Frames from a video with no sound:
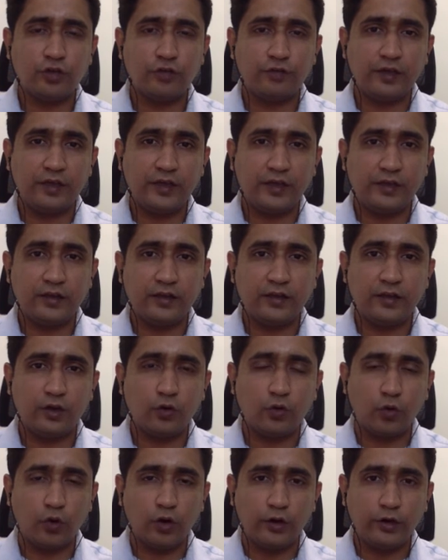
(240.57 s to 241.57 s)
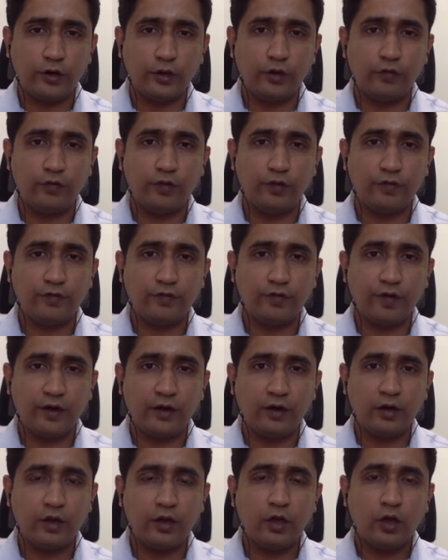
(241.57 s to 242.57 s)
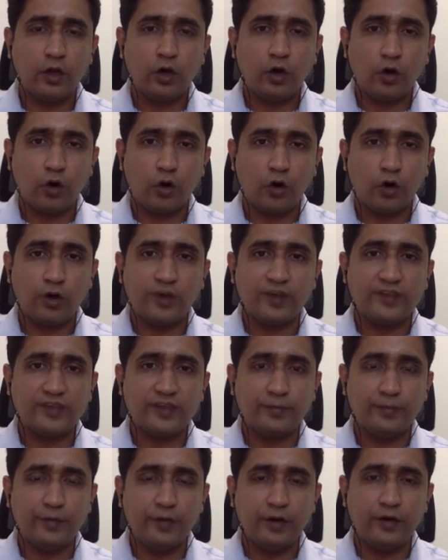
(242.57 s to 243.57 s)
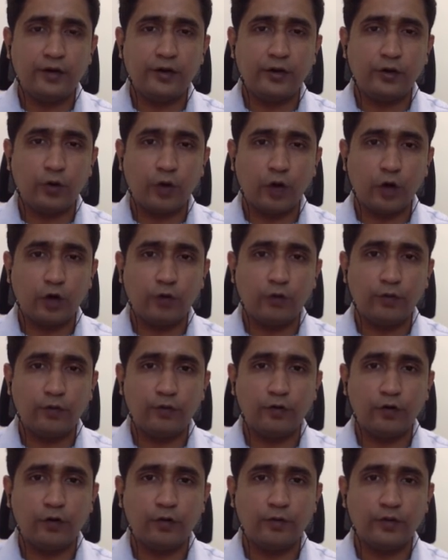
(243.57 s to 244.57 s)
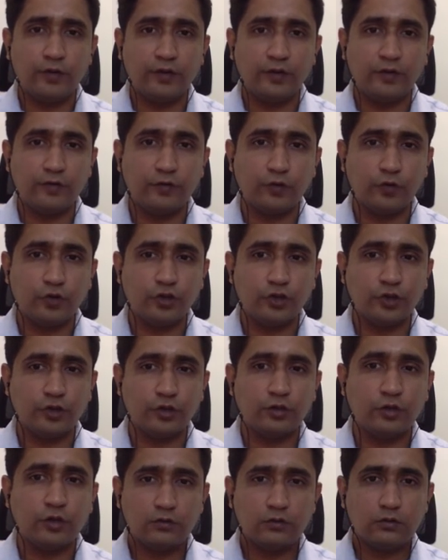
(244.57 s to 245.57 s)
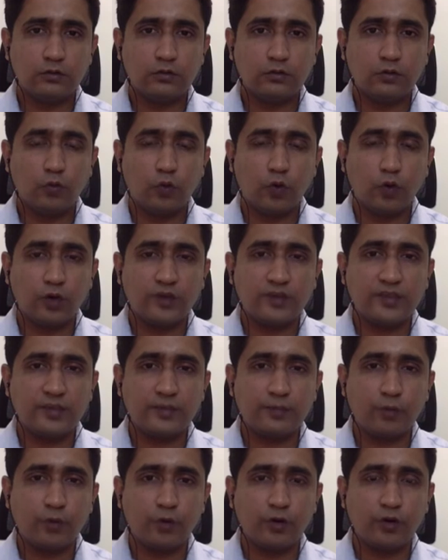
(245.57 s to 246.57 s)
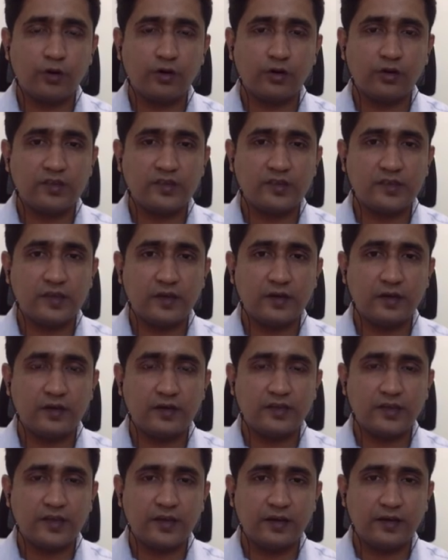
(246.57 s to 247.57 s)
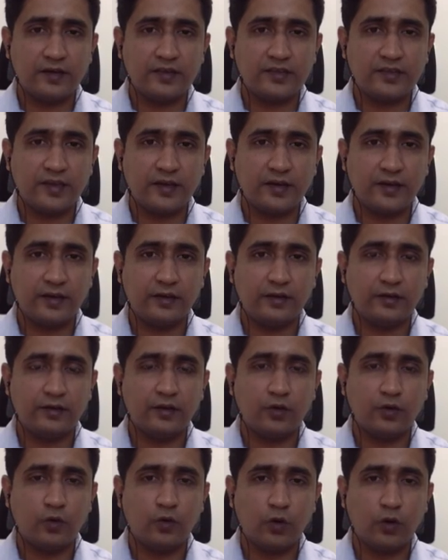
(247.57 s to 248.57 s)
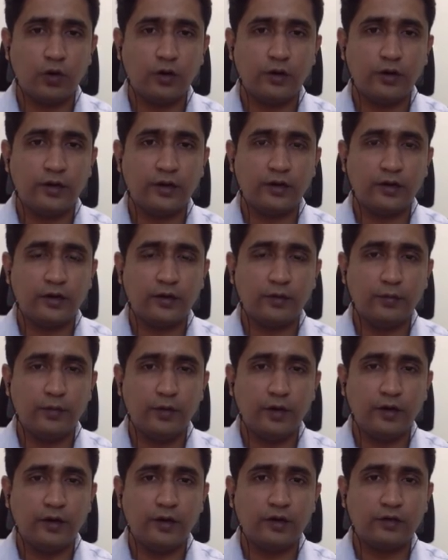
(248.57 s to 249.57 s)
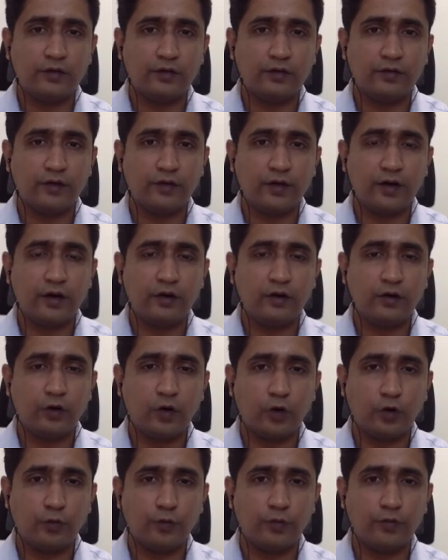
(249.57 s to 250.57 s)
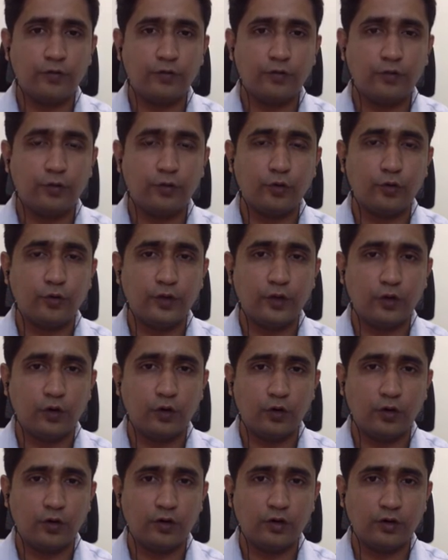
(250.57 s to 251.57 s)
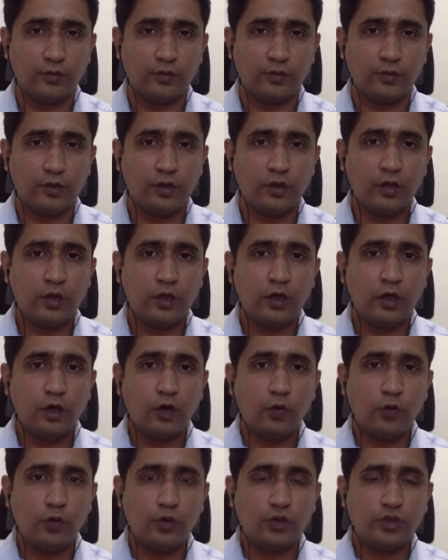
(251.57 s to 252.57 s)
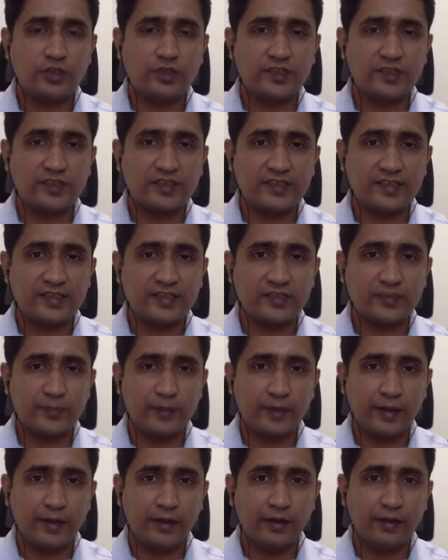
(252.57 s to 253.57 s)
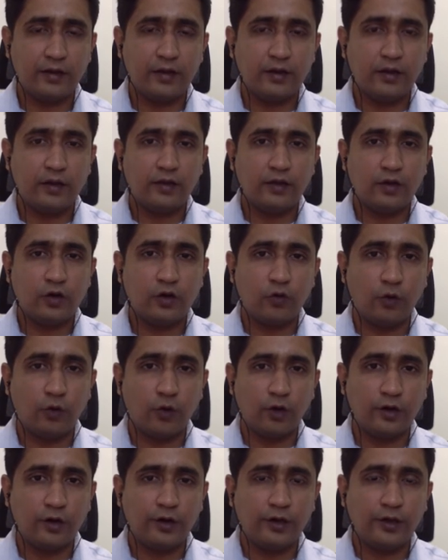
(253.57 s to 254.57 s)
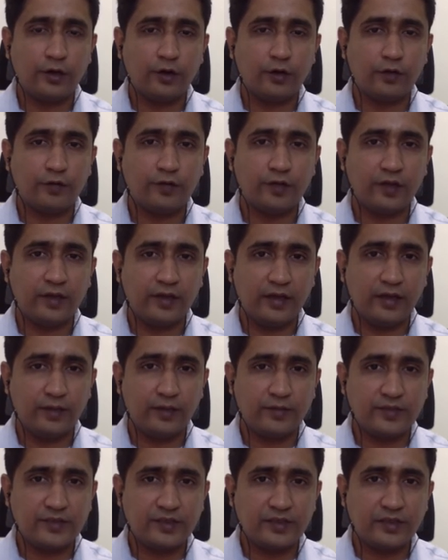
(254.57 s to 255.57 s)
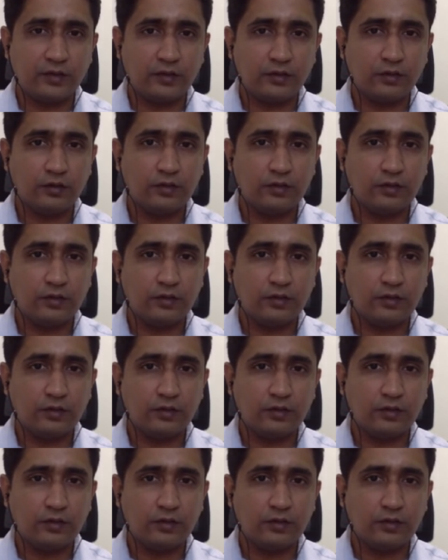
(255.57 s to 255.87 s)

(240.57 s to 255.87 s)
of either the quality of the fund or its ability to outperform in the future. What is important instead is understanding the quality and ability of a fund to outperform over the longer term, which is assessed by the quality of the AMC,